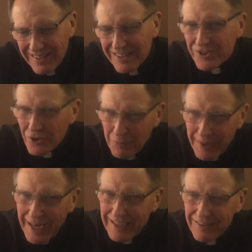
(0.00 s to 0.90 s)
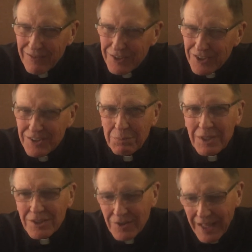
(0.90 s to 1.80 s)
let's go back for just a
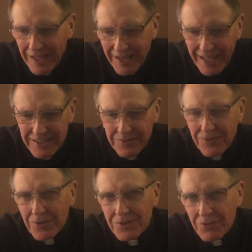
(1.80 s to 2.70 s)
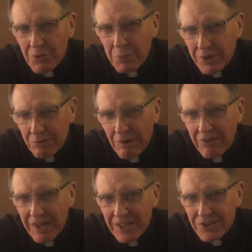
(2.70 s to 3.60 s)
minute to that last verse from the book of
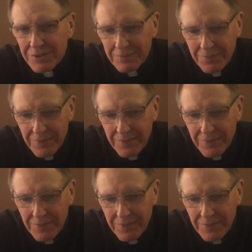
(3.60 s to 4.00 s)
Revelation,